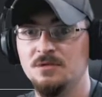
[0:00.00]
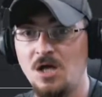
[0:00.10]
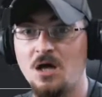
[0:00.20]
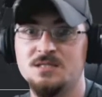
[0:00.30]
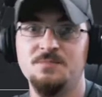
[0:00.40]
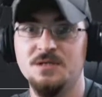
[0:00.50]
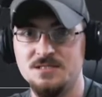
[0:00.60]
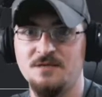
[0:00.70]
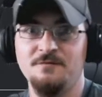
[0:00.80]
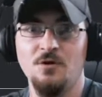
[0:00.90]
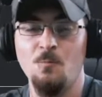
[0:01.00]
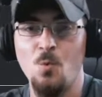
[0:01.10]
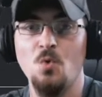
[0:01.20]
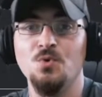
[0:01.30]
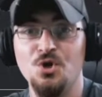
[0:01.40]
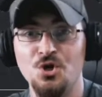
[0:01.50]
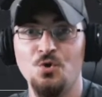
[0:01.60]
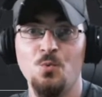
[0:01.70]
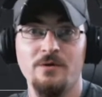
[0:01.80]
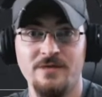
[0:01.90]
lost because HitFilm won't know
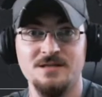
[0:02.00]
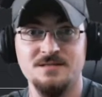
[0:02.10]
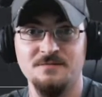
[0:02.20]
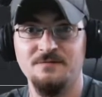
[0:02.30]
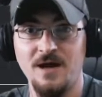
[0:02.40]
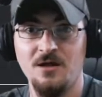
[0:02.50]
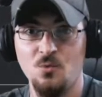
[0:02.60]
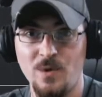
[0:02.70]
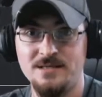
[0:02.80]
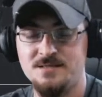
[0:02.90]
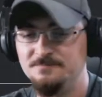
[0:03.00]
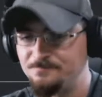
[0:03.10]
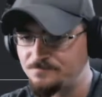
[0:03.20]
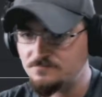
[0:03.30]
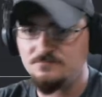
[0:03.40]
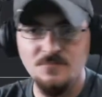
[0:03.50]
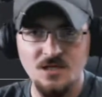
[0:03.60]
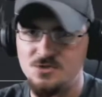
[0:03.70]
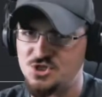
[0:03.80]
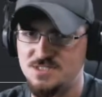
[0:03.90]
where that file went.
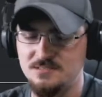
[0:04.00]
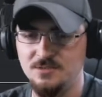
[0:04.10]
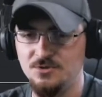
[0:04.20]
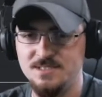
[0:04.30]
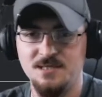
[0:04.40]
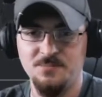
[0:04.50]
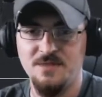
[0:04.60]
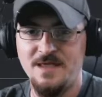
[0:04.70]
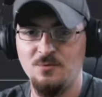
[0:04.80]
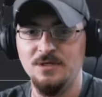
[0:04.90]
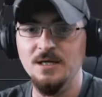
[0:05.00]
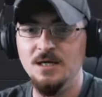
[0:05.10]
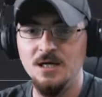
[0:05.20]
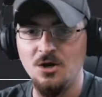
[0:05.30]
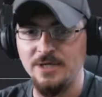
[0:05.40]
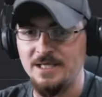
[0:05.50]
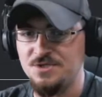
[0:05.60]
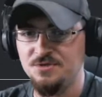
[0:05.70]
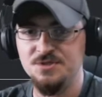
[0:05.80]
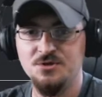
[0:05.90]
Just a little tip on that one. Okay,
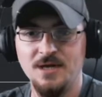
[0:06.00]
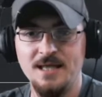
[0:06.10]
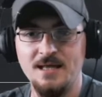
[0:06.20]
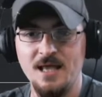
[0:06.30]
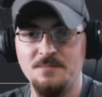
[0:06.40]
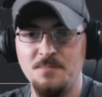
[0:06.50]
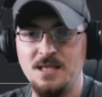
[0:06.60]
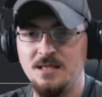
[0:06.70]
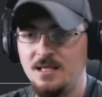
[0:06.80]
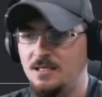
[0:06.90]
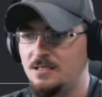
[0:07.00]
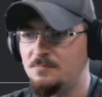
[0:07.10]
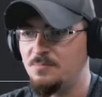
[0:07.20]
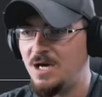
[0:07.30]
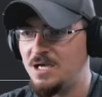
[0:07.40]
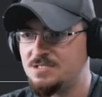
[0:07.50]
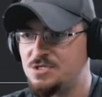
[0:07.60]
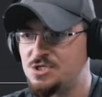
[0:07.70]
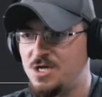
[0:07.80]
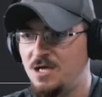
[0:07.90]
so let's go ahead and make a
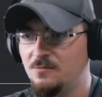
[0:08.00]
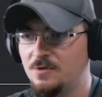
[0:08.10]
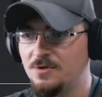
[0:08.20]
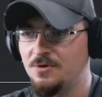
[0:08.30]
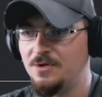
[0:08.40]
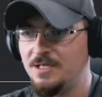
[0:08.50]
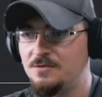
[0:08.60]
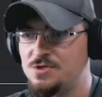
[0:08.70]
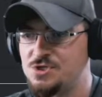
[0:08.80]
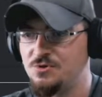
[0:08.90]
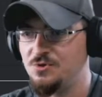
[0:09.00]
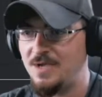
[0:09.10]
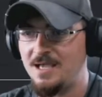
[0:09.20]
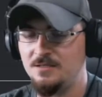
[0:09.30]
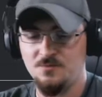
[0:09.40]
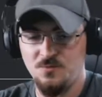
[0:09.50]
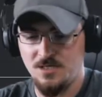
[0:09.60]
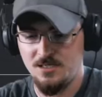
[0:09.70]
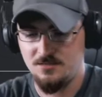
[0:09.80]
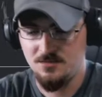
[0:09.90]
composite shot. We're gonna go ahead and show you how to
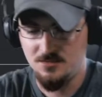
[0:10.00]
uh,